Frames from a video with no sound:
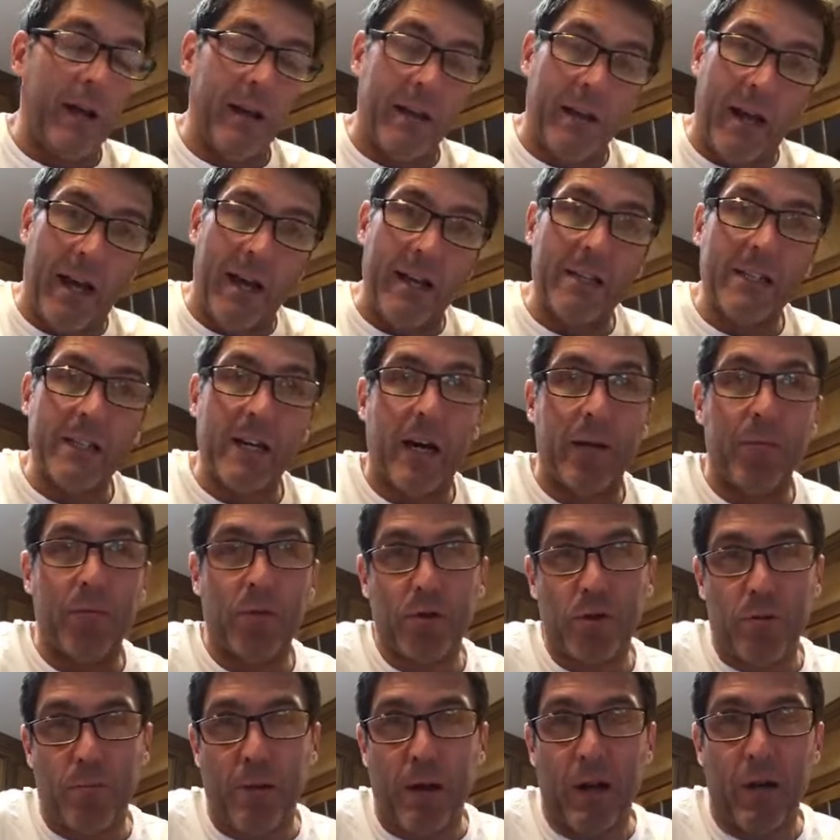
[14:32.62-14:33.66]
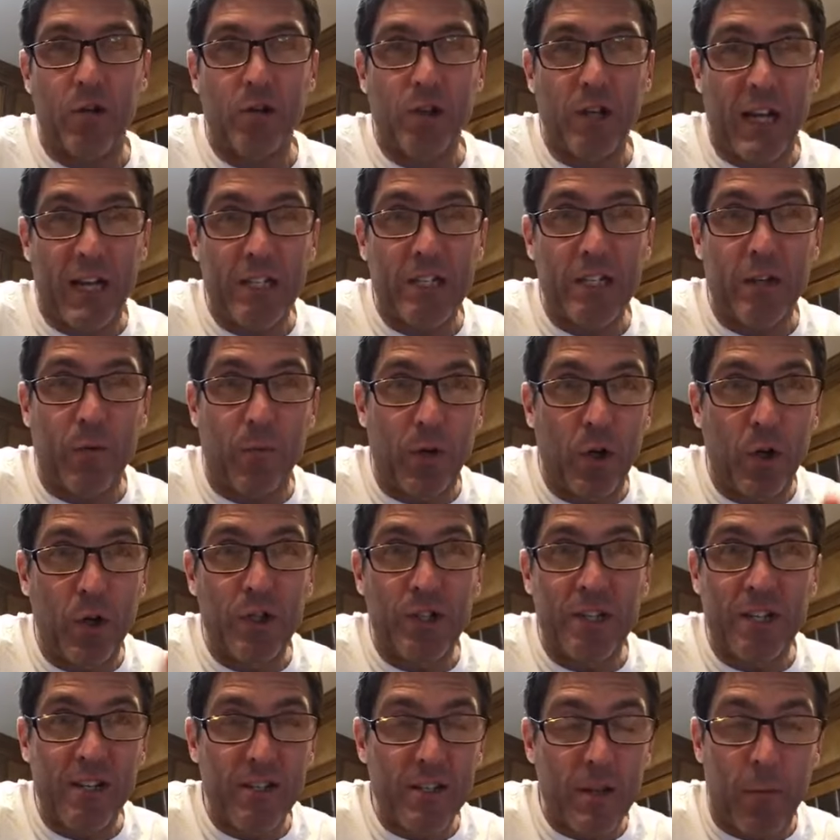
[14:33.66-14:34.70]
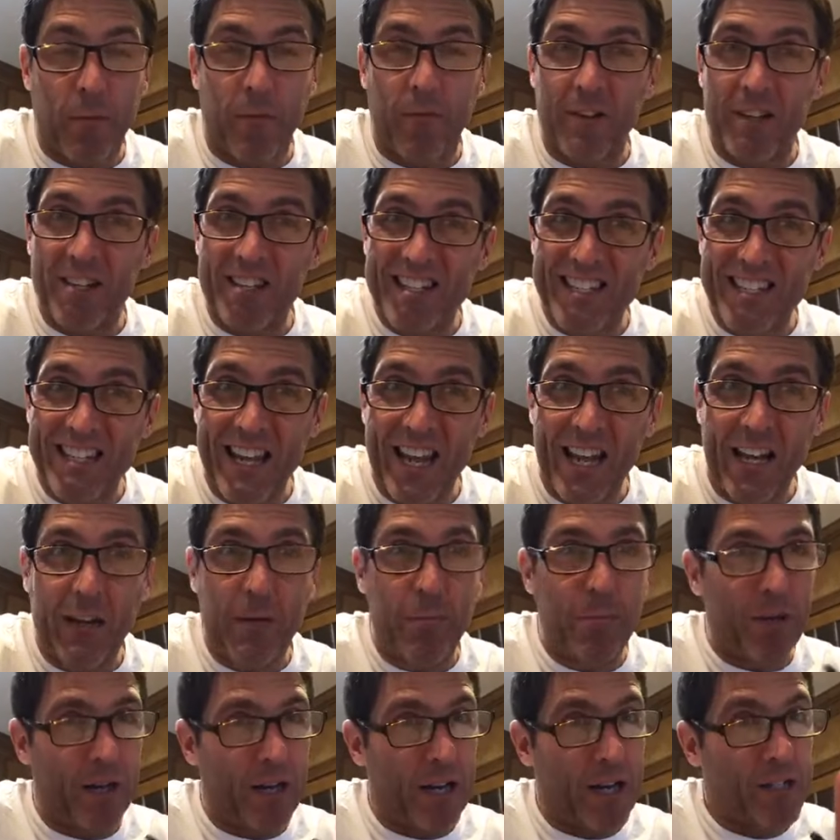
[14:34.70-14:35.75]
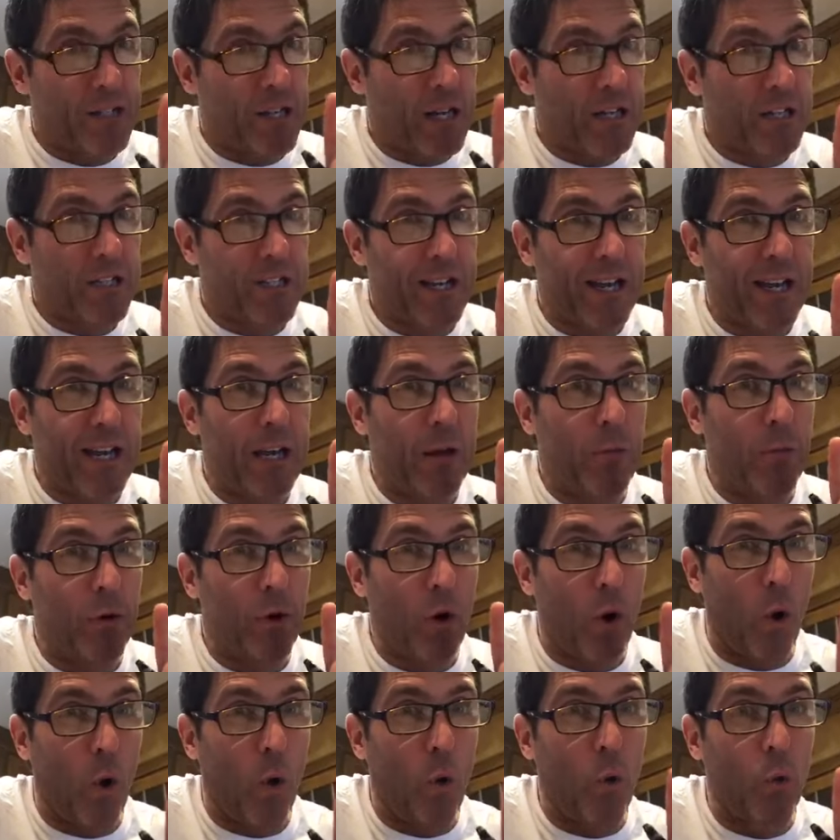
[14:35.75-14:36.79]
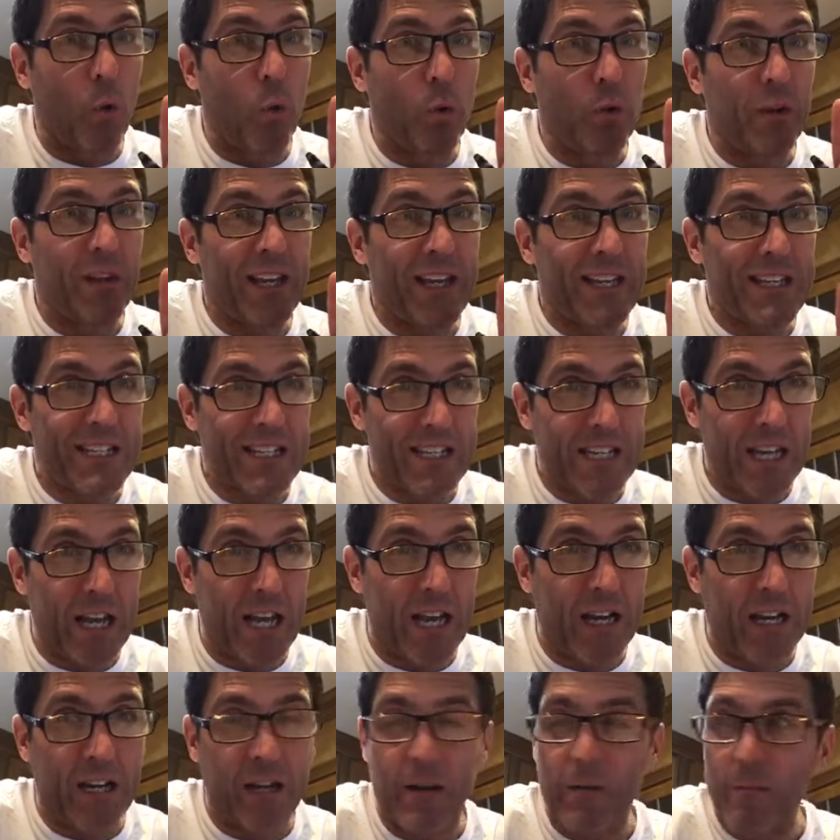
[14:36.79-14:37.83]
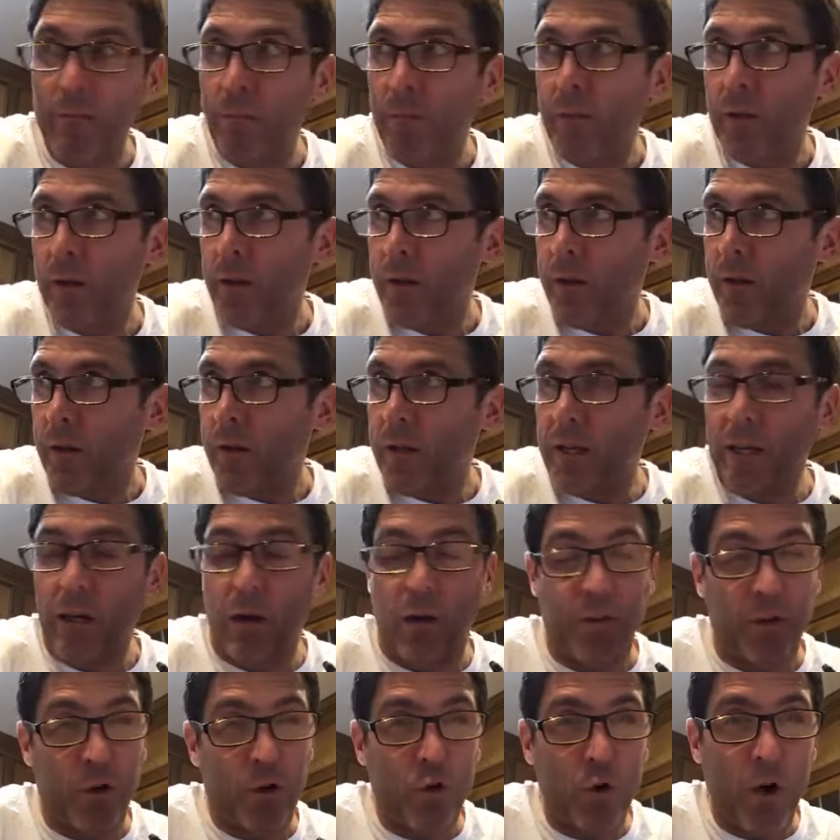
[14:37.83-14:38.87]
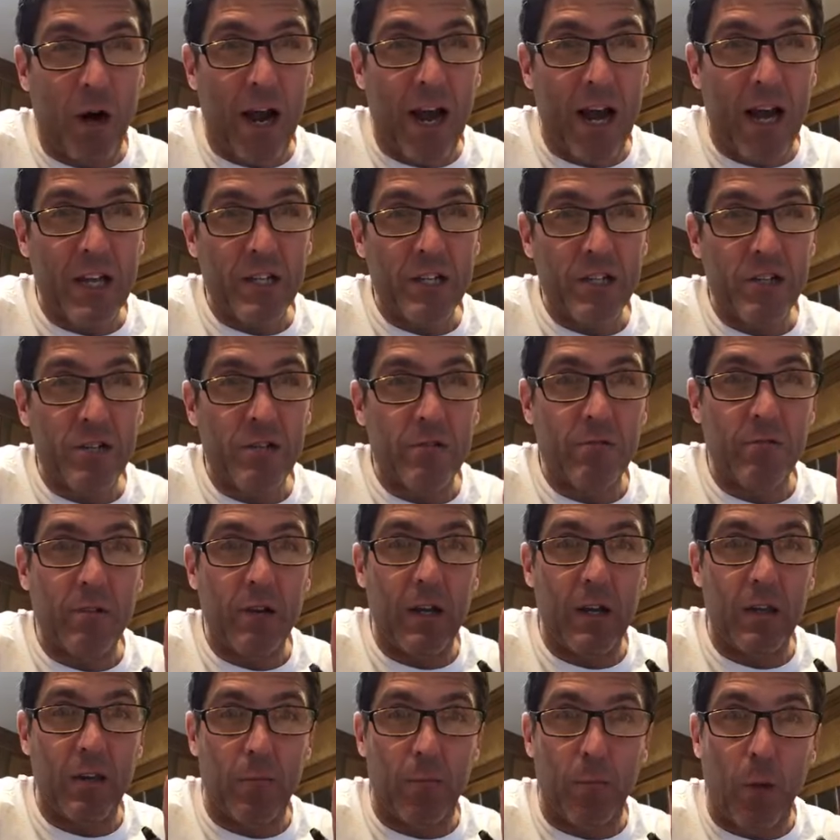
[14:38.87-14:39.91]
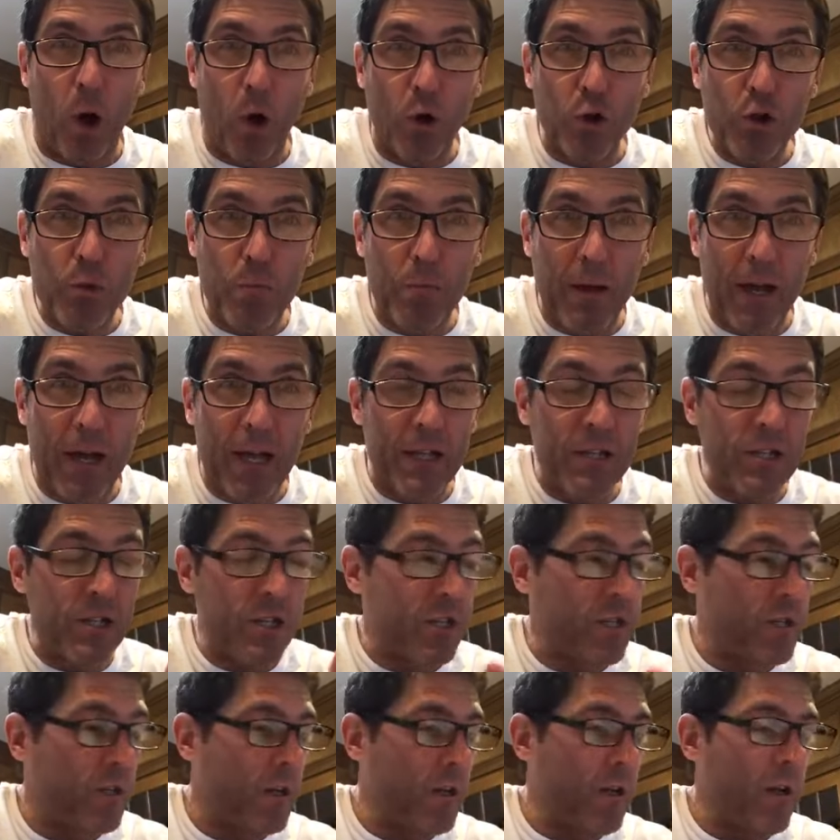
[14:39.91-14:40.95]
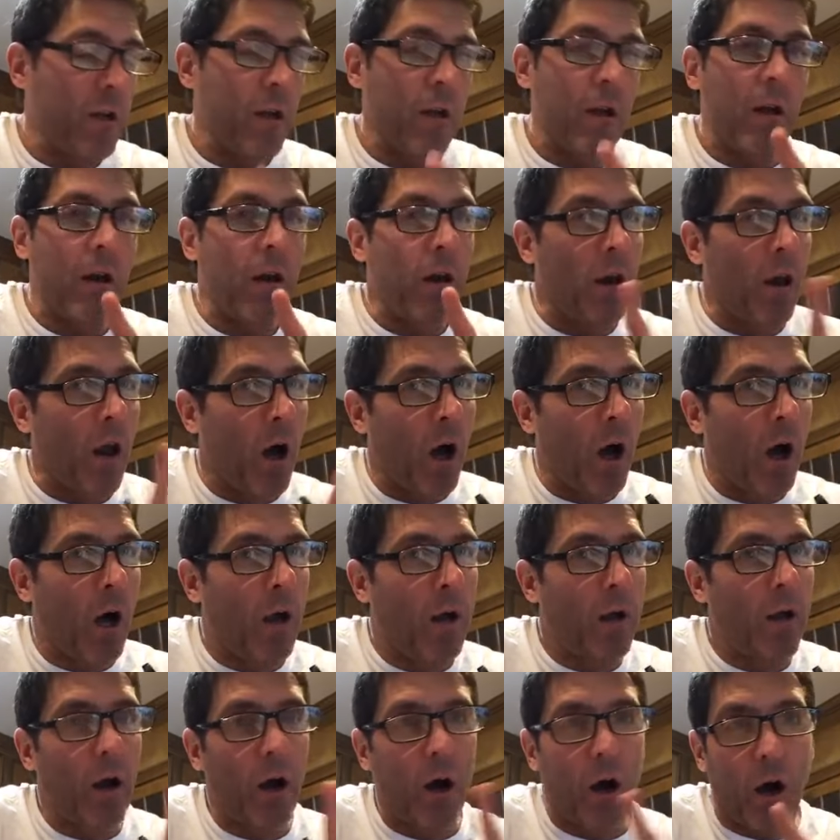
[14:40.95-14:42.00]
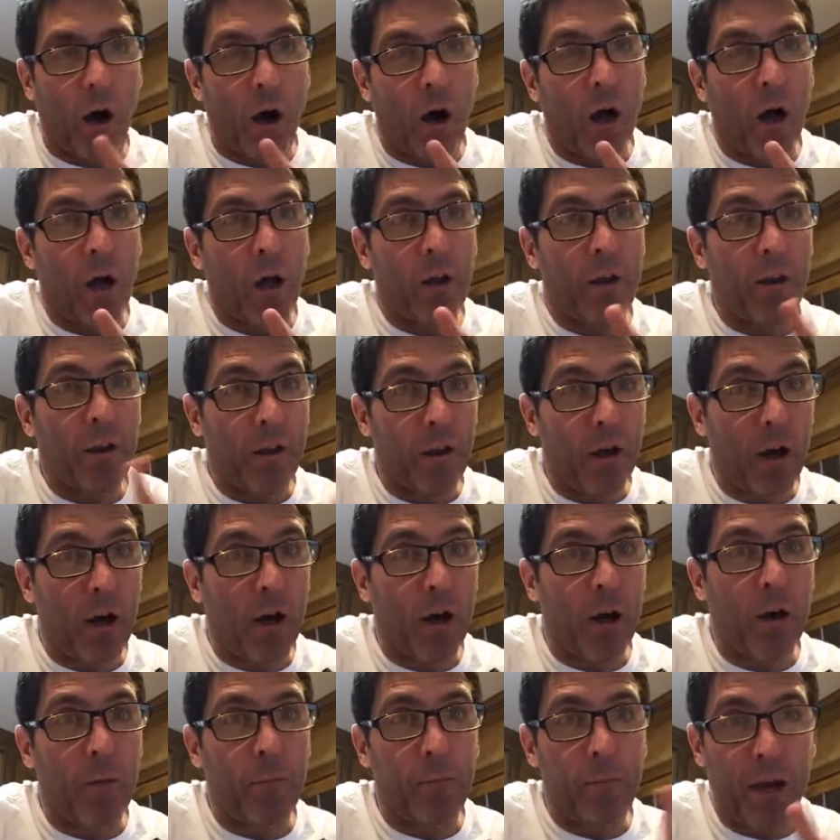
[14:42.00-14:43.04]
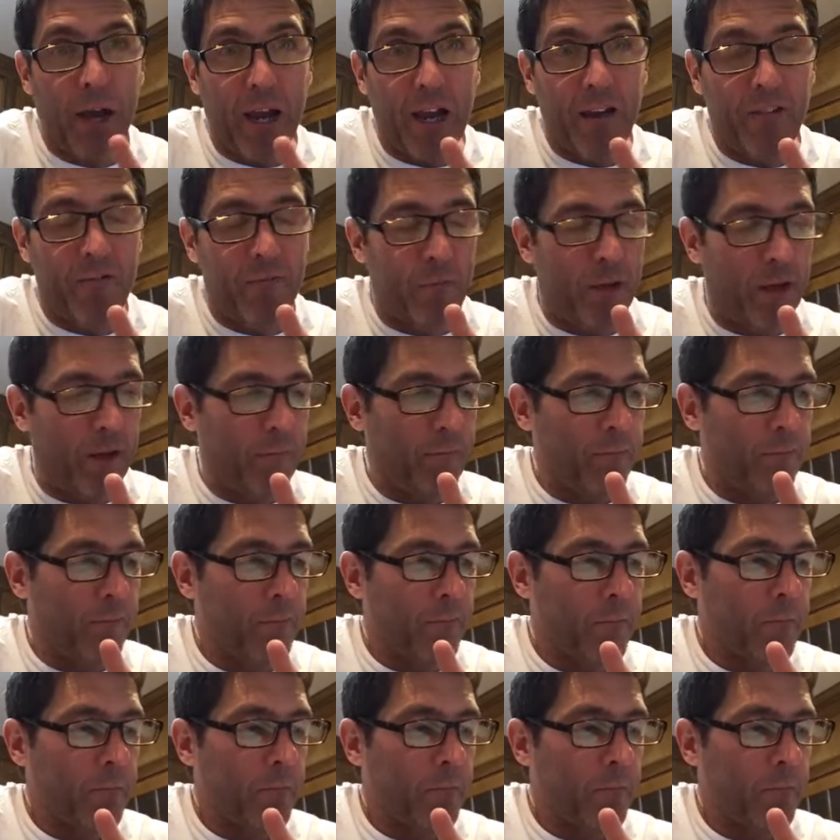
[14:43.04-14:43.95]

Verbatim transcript: at nighttime, there's a better chance that we could see some of it stick, but as I said, it would only stick like on the grass, in the mulch beds, not on the pavement.